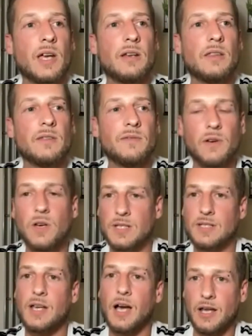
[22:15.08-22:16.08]
the, kind of the
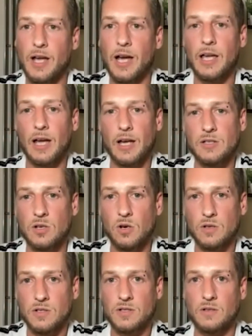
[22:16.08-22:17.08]
first guy that I, I,
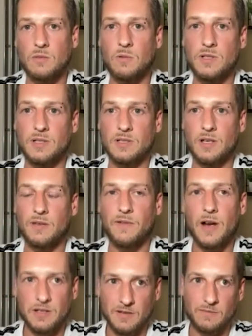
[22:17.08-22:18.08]
talked to was a
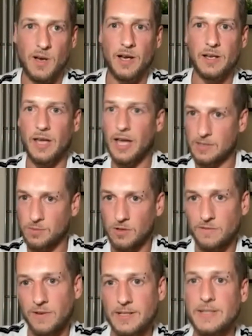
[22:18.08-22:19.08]
friend of my
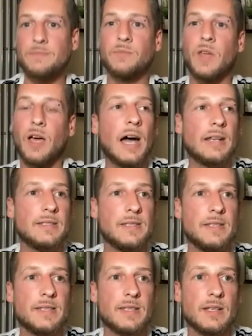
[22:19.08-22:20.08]
ex-boyfriend,
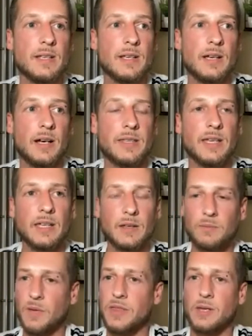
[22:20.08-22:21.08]
and I
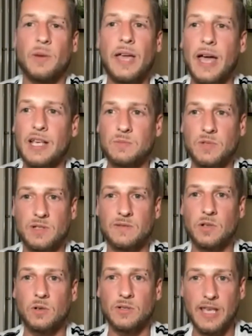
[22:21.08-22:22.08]
think I think my ex must have
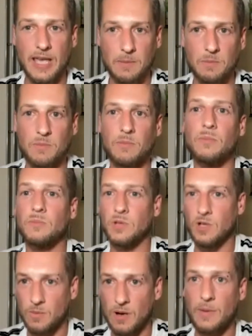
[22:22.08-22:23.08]
told him, you
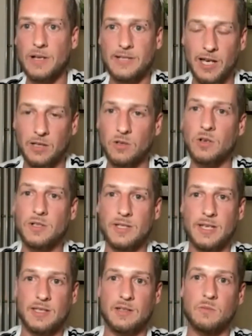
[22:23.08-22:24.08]
know, about my
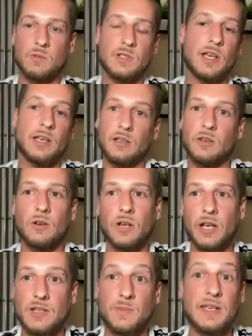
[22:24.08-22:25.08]
diagnosis and was like, you know,
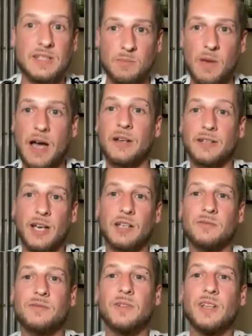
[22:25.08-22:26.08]
can you speak to Matt and
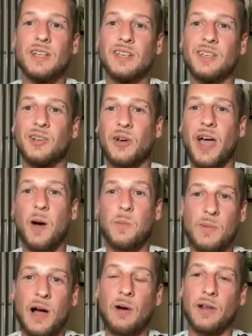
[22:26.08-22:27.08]
kind of, you know, help
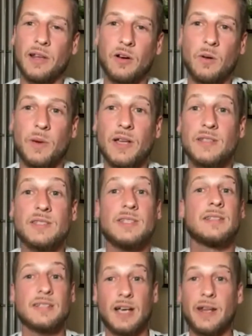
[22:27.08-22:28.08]
him out a little bit. And so
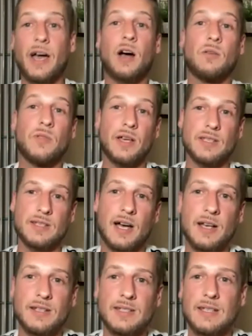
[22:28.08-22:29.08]
that's kind of how that
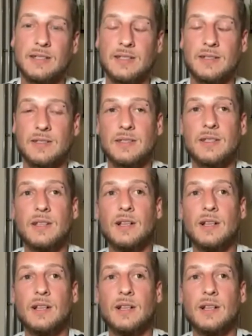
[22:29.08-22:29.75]
started. And